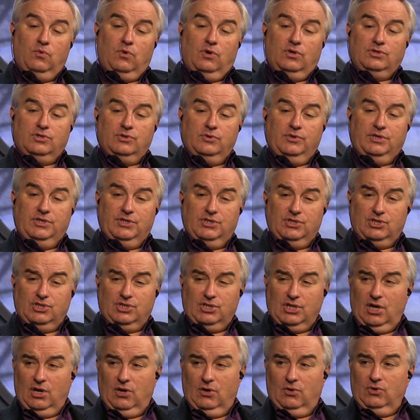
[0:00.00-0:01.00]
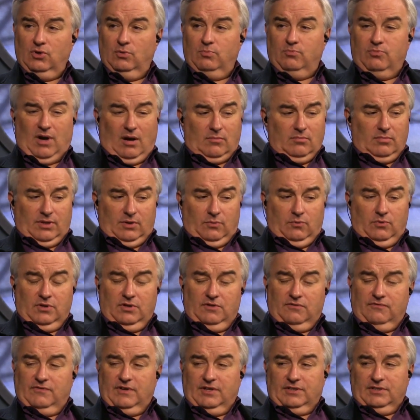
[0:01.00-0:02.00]
you weren't doing this show, you probably
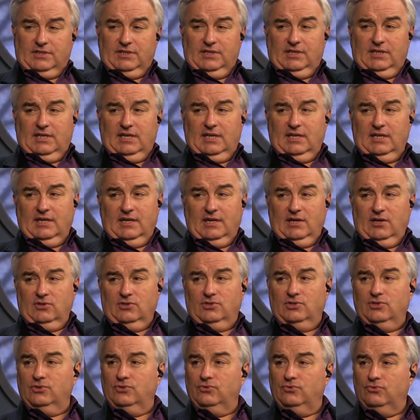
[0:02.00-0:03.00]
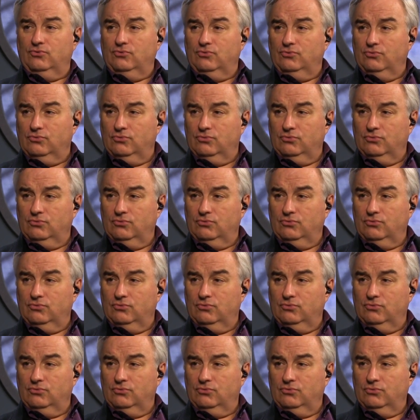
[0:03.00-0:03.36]
wouldn't have felt the need to get an Air 2.